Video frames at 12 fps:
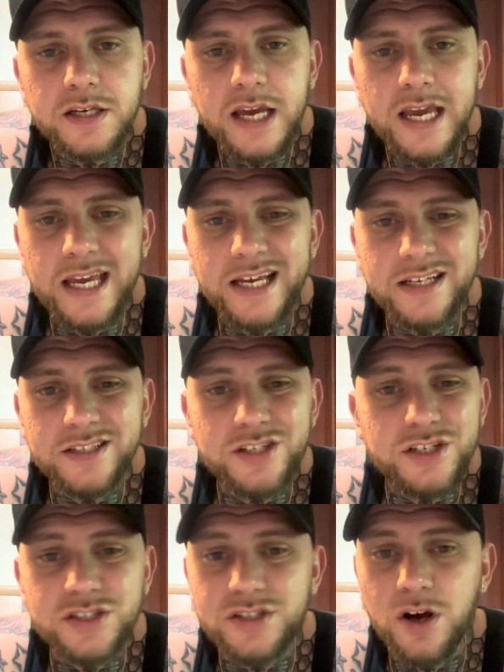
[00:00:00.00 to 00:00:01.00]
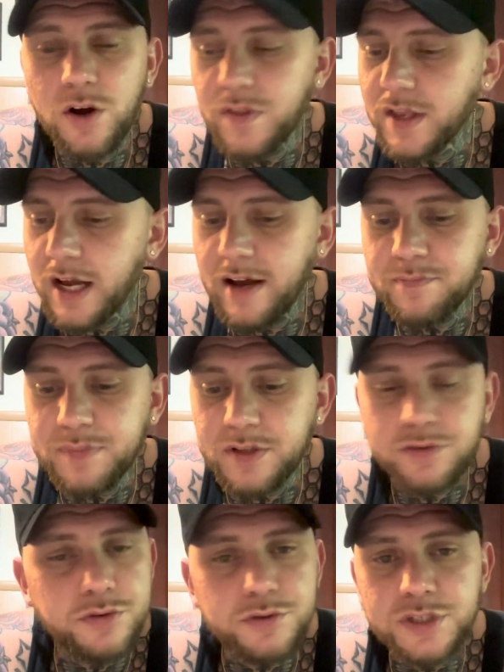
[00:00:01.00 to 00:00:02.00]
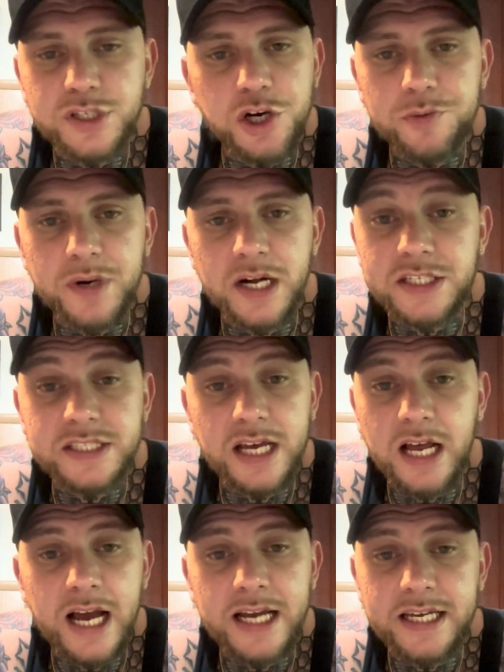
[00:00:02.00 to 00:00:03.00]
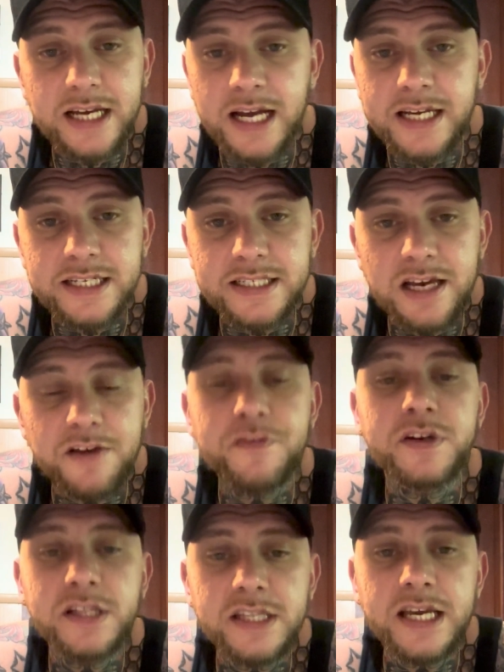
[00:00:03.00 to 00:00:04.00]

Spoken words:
And just know that I've been through so much that I can definitely